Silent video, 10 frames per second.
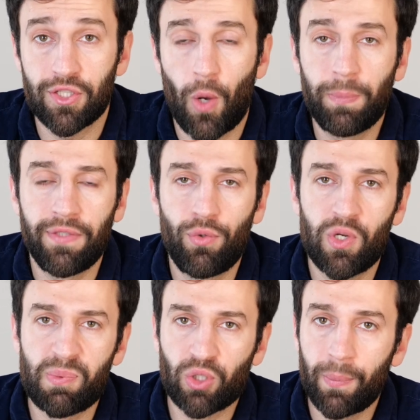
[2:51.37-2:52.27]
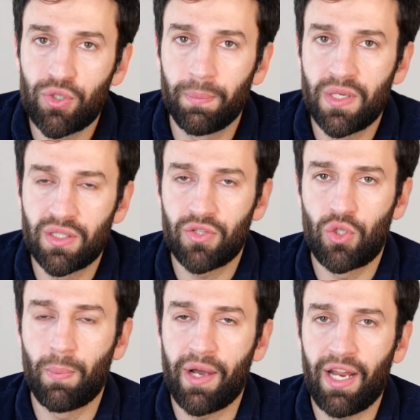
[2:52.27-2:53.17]
example, if you're a subscription
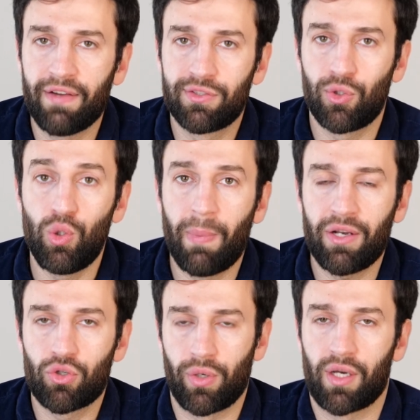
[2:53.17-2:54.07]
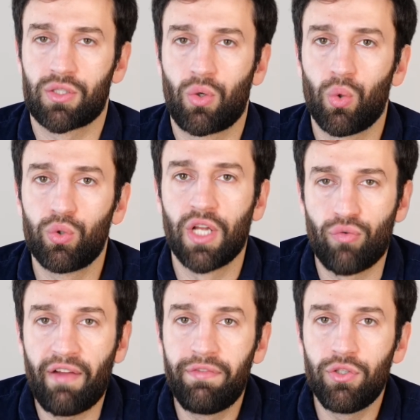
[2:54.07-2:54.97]
business, you might have 2 metrics called
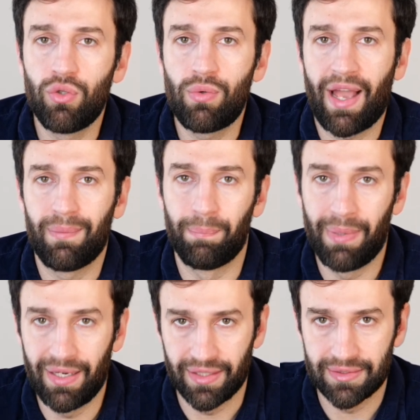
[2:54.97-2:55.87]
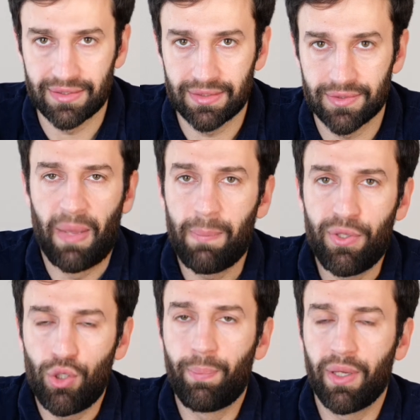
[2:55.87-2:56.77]
revenue and billings.
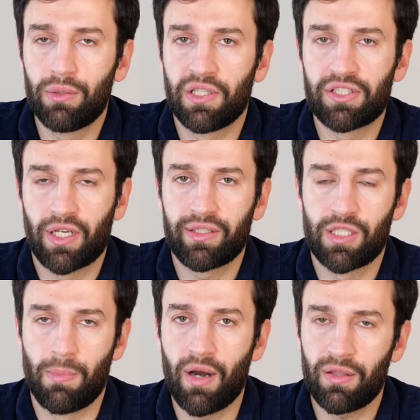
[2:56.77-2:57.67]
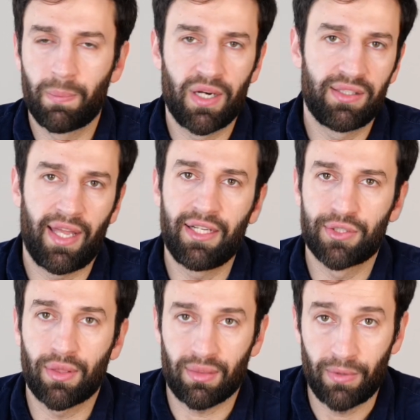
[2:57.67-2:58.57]
Maybe you bill a certain month, but it
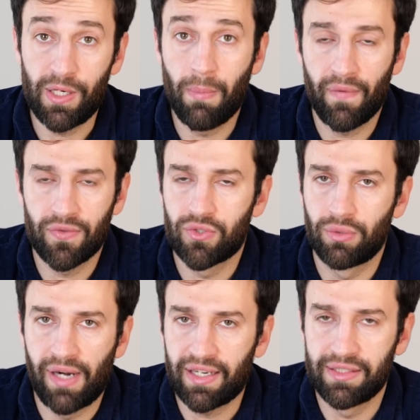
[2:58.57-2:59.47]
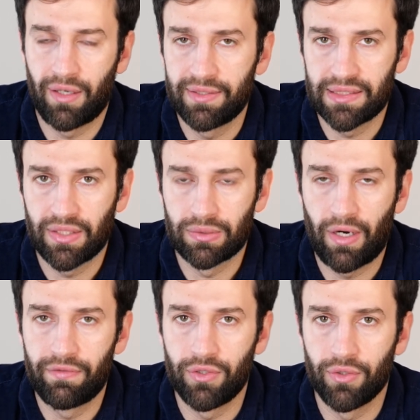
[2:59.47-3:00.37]
takes you 3 months to recognize that as
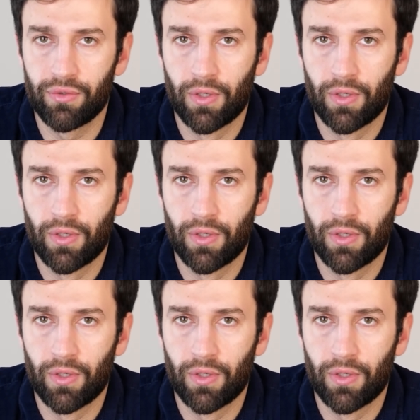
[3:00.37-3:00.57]
revenue.